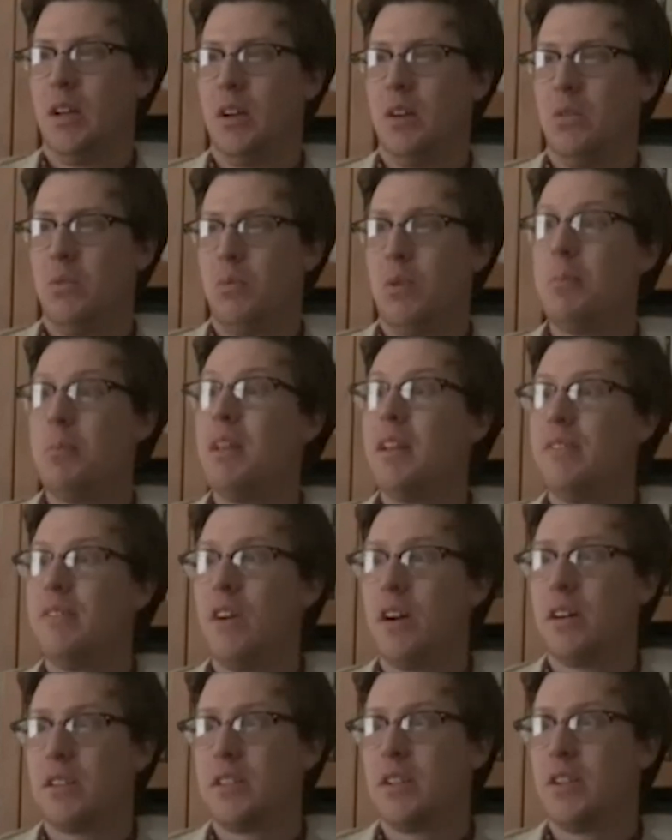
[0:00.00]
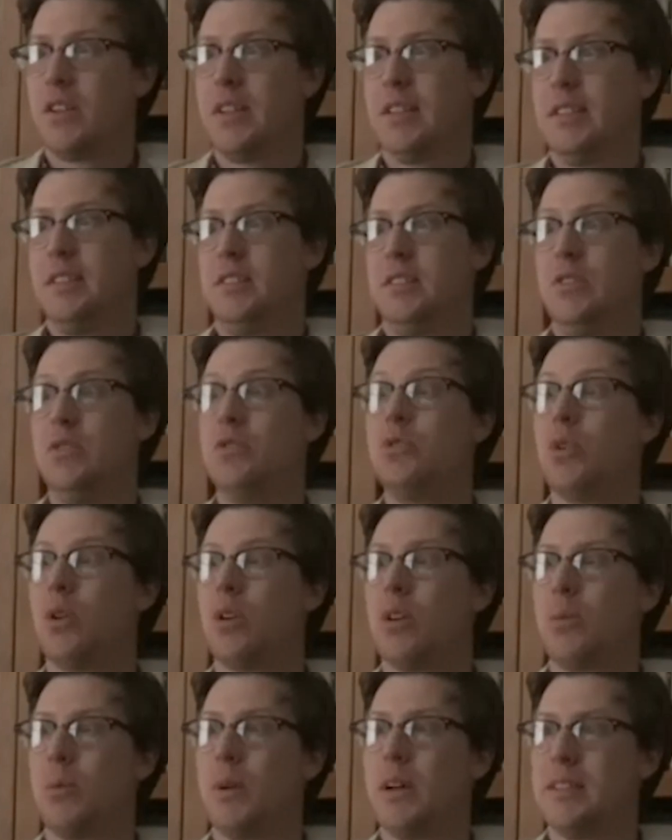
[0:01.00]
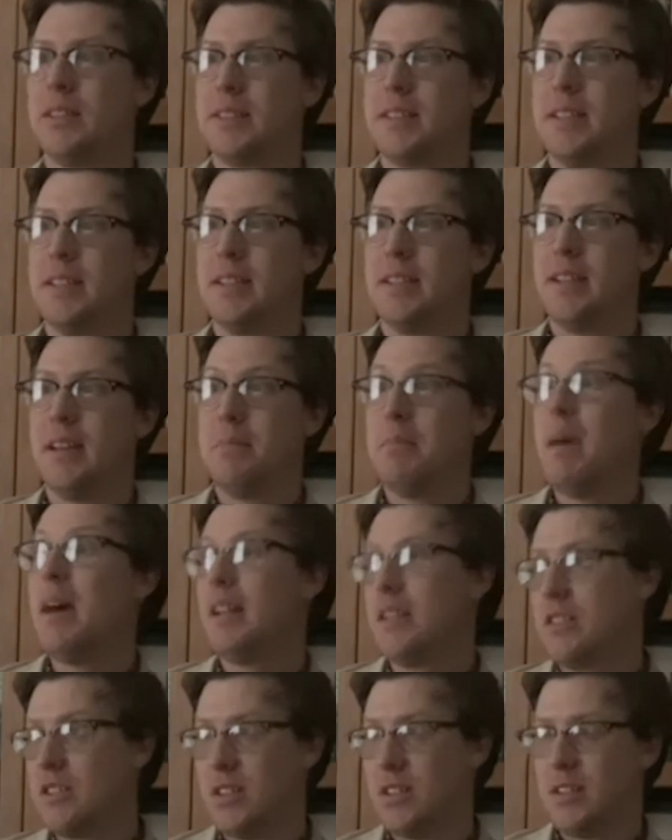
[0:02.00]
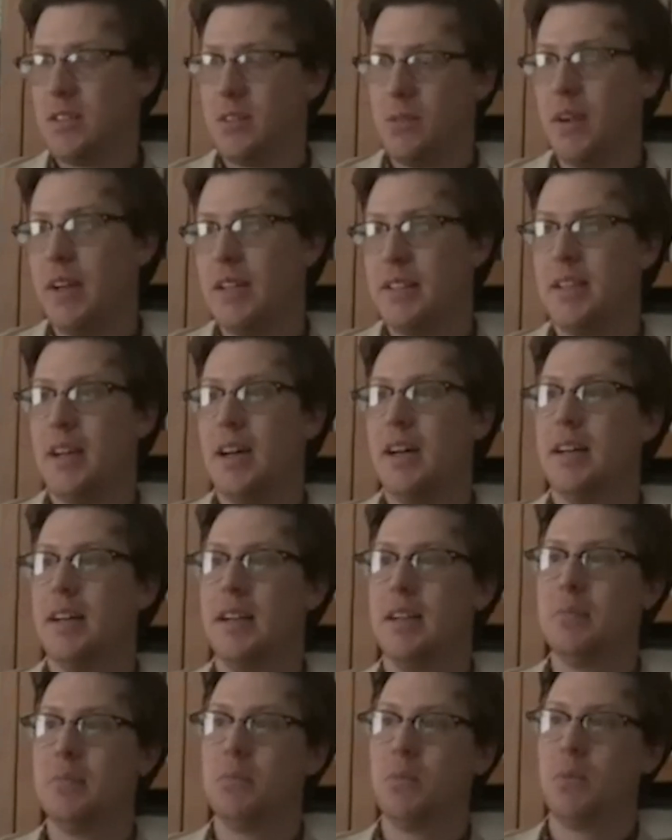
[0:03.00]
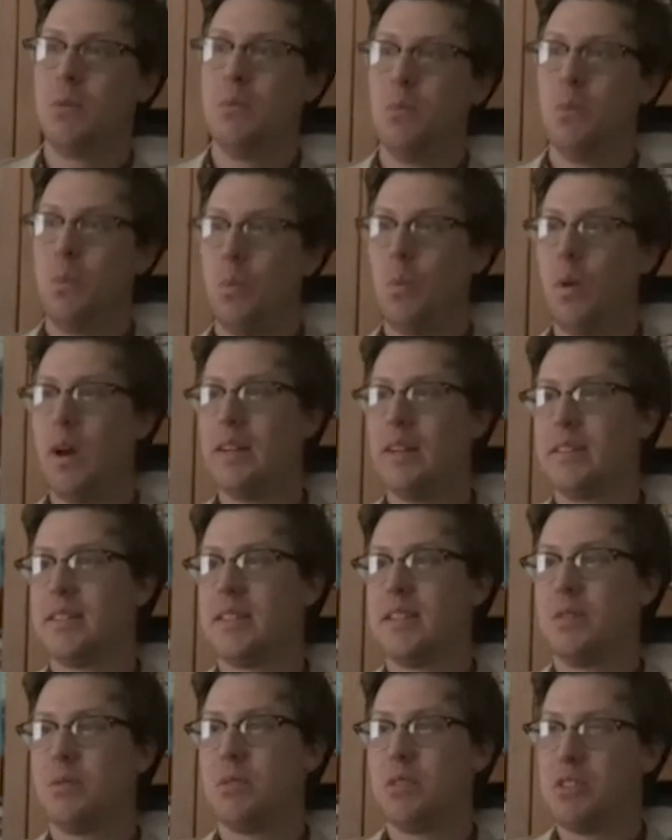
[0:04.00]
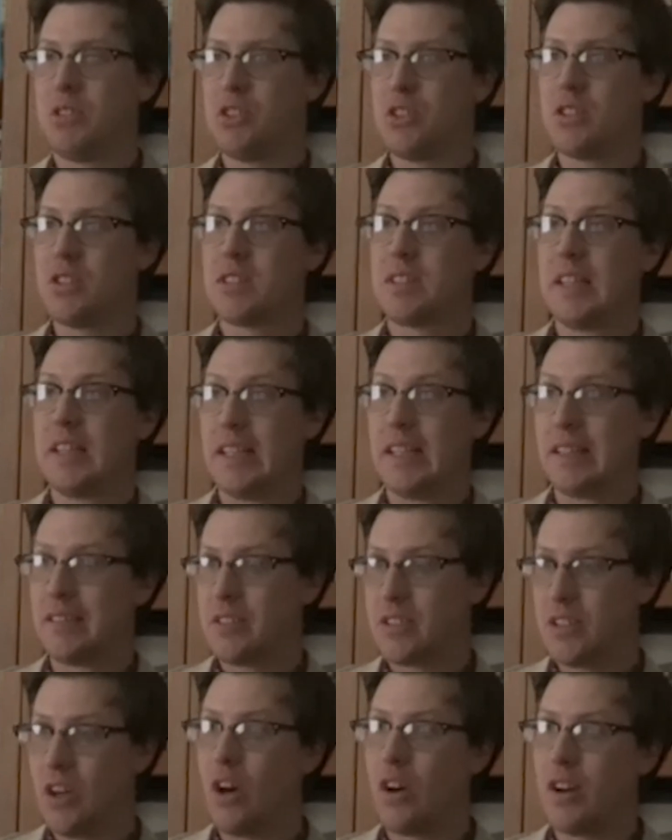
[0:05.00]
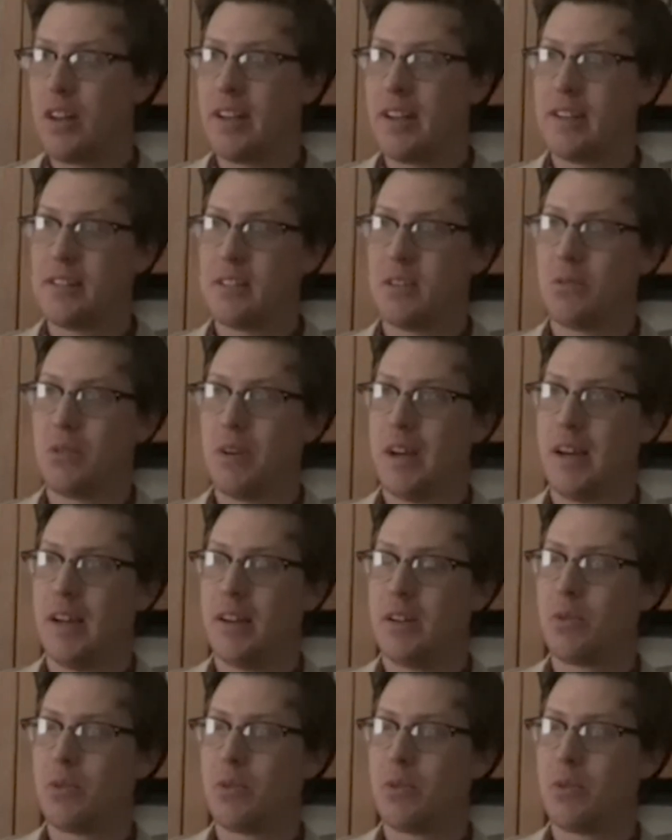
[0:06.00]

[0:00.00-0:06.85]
Well, Billy Faulkner and Eudora Welty, they met at just the right time. Welty was just getting started as a writer,